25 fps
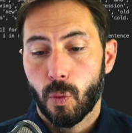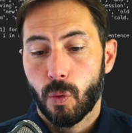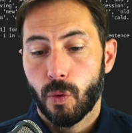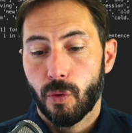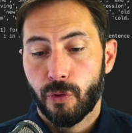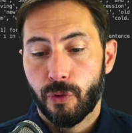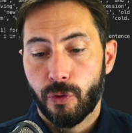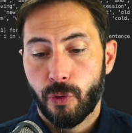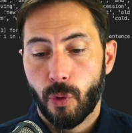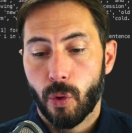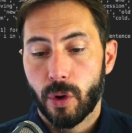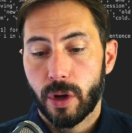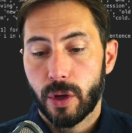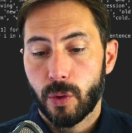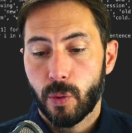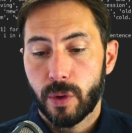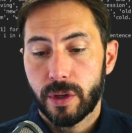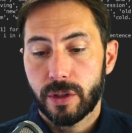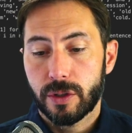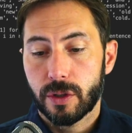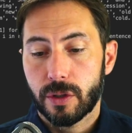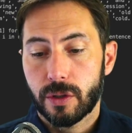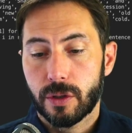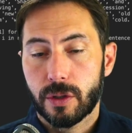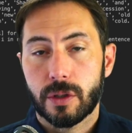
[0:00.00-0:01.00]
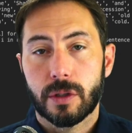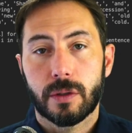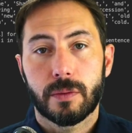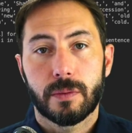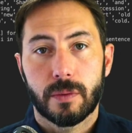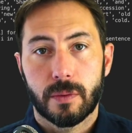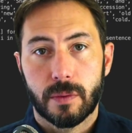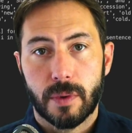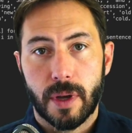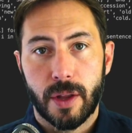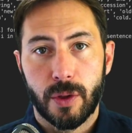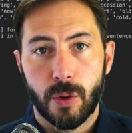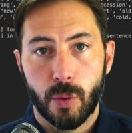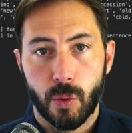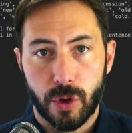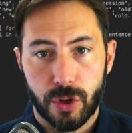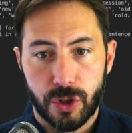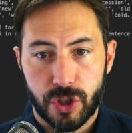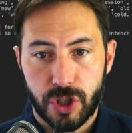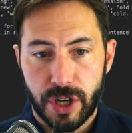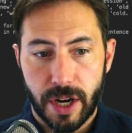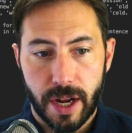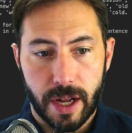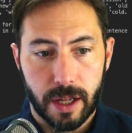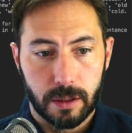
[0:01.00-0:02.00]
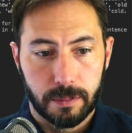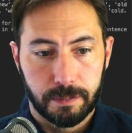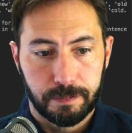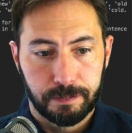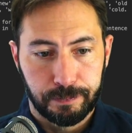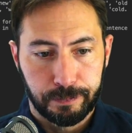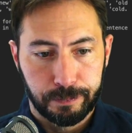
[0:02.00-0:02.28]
40 winters and the word shall.